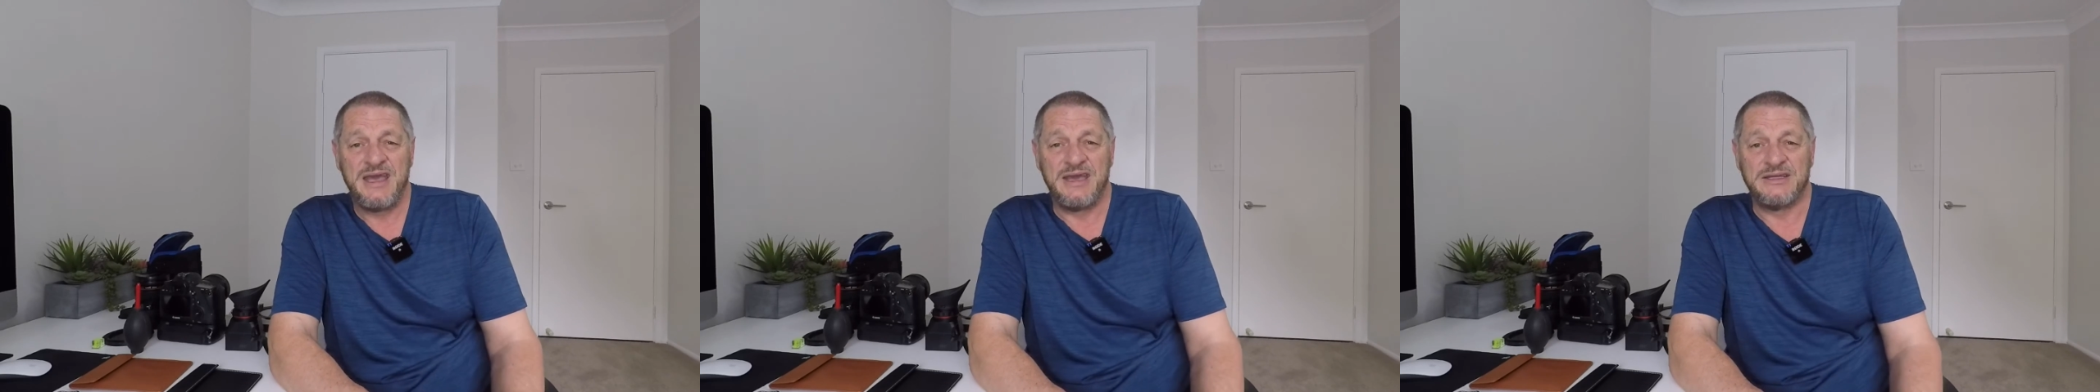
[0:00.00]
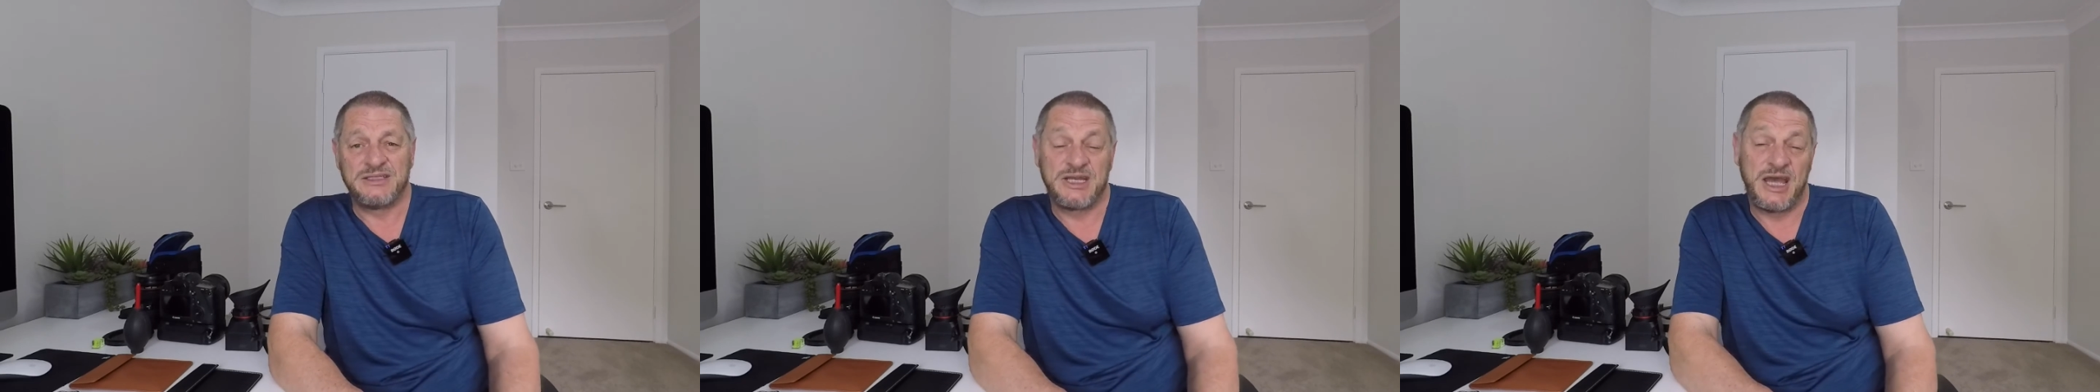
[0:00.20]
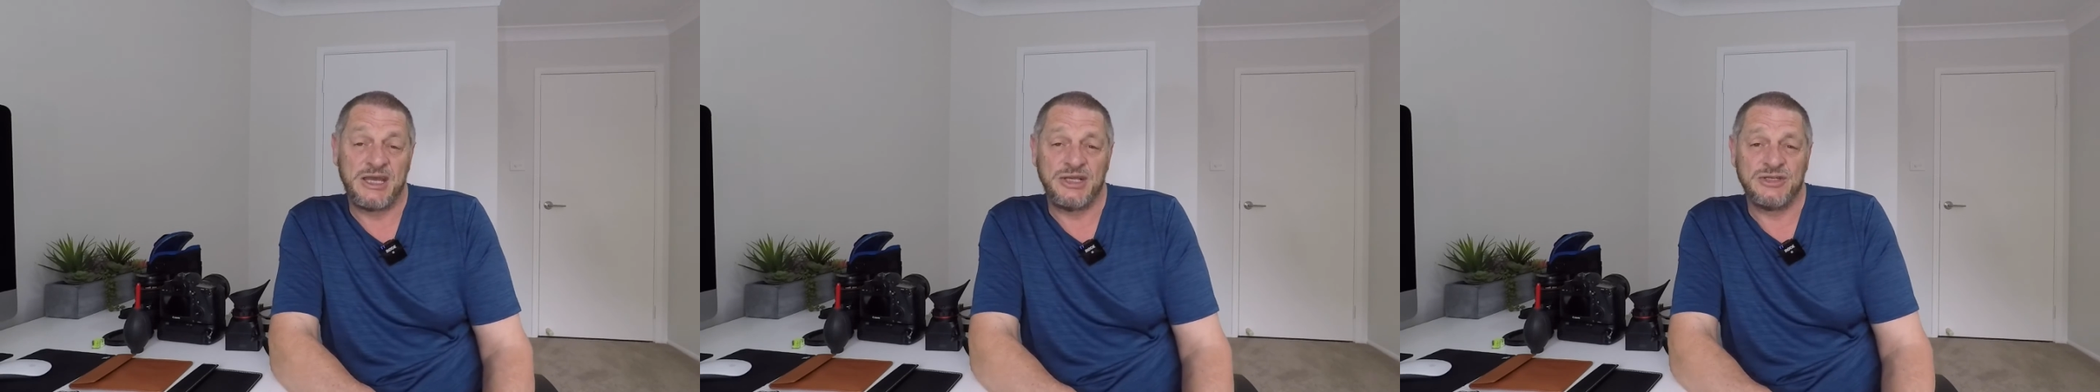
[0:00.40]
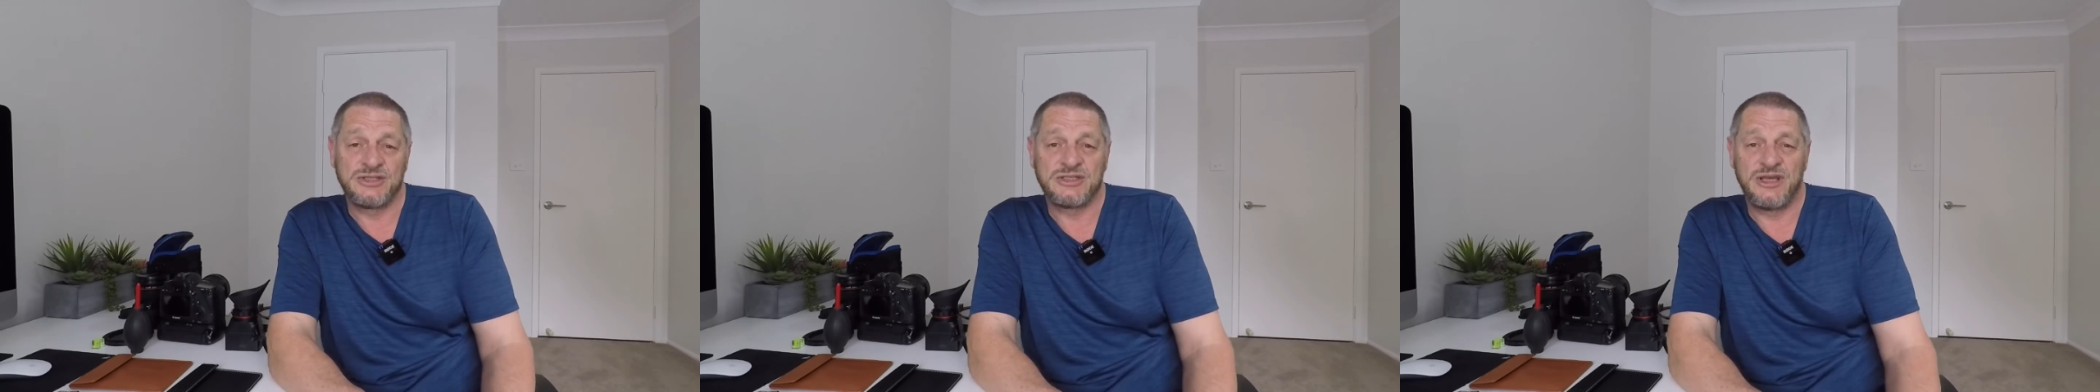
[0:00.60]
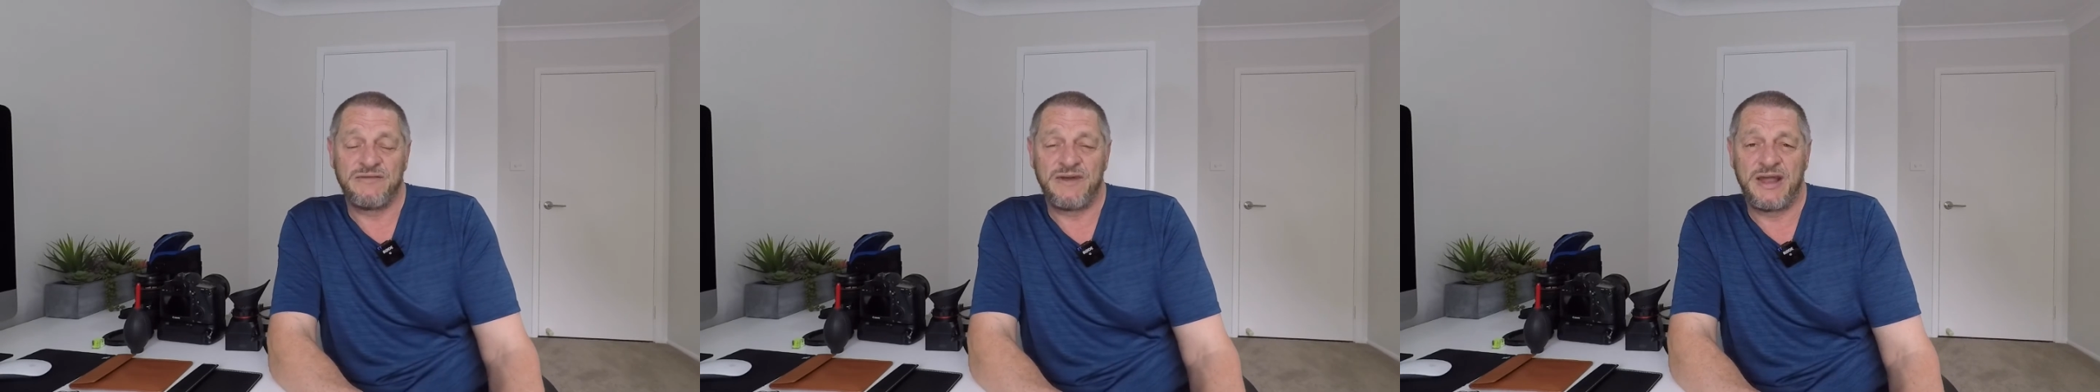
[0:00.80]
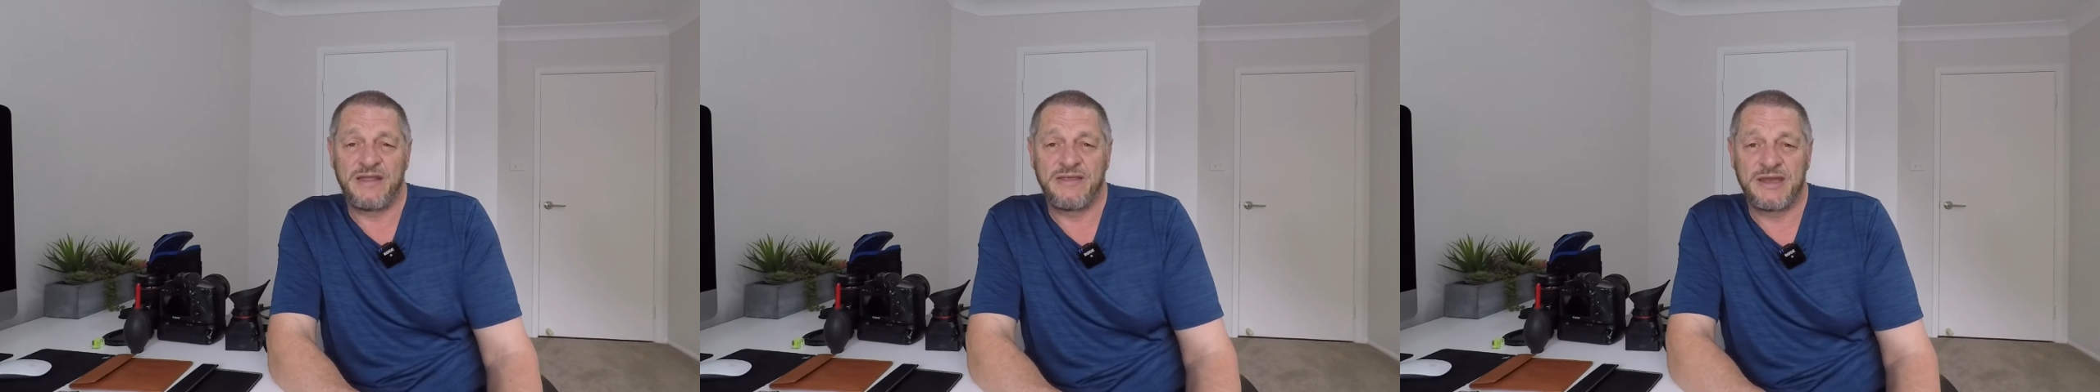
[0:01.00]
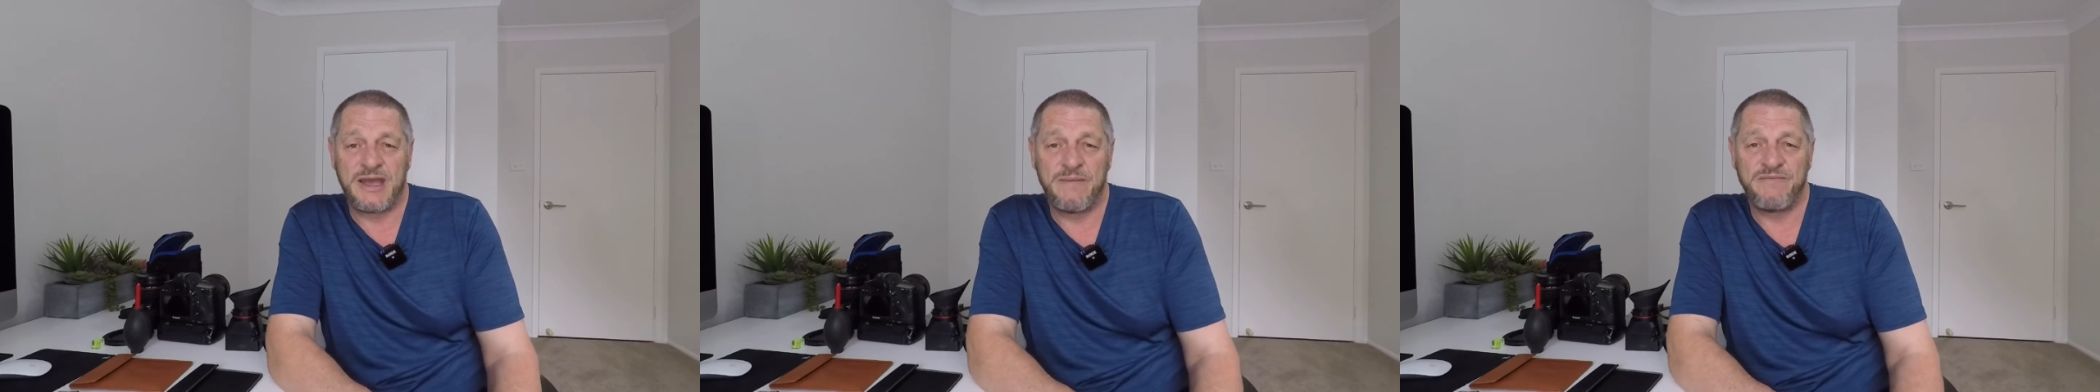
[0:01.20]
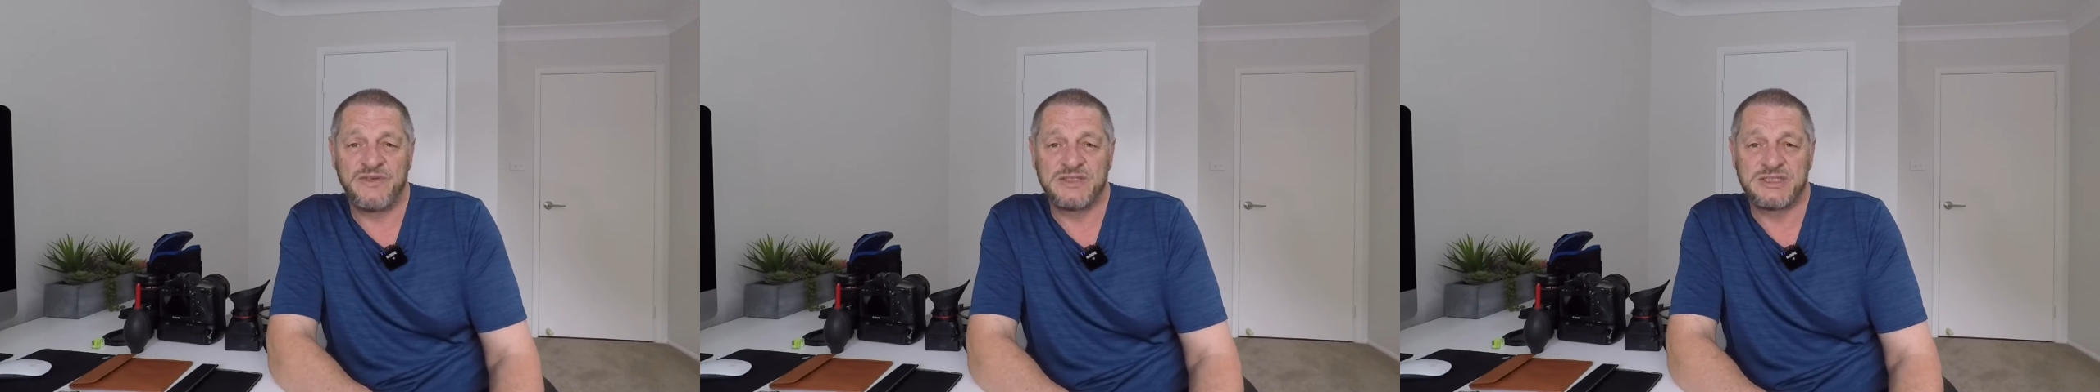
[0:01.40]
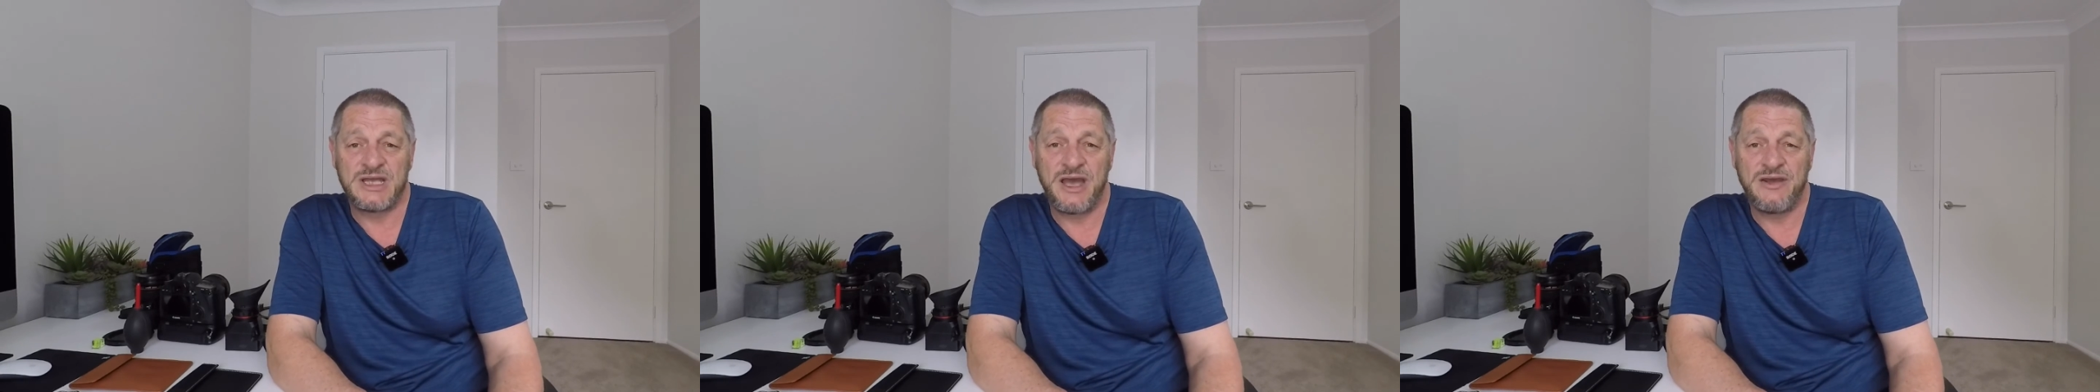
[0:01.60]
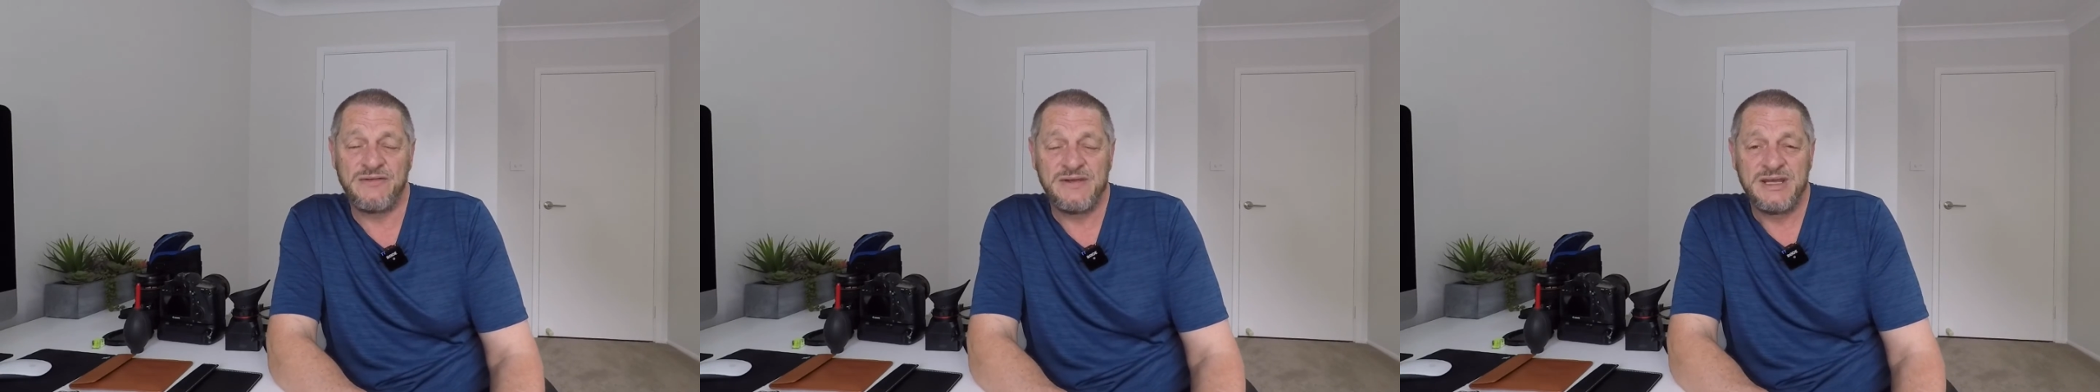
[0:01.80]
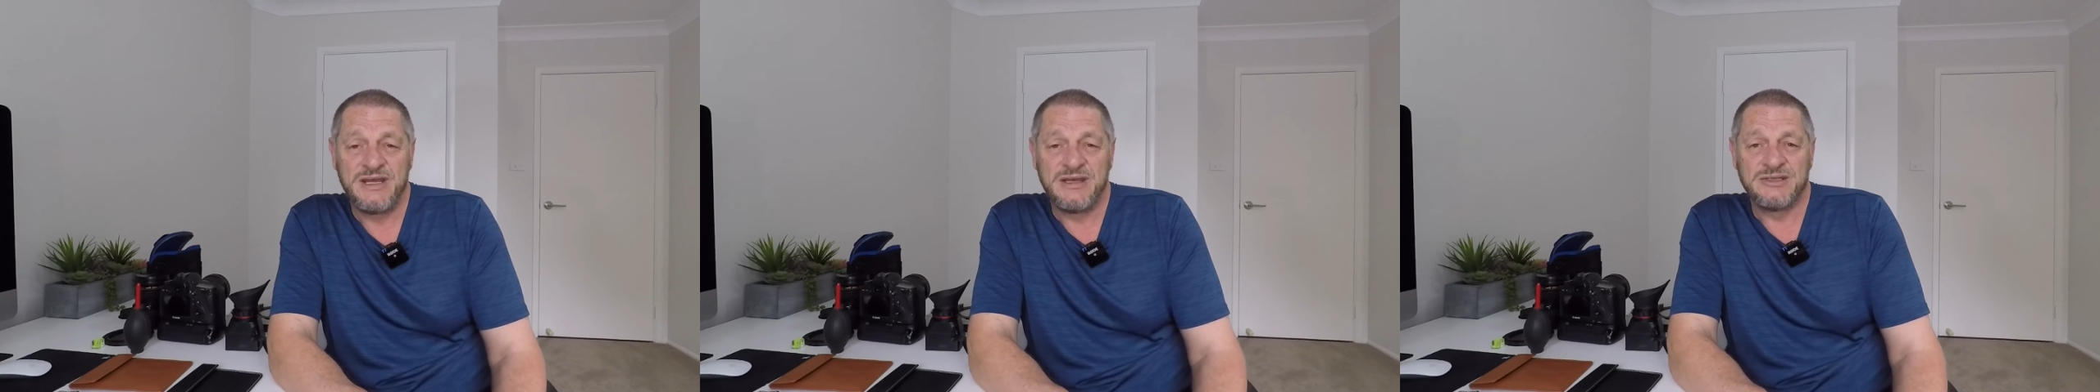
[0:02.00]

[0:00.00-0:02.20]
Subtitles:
and taking yourself out of the comfort zone.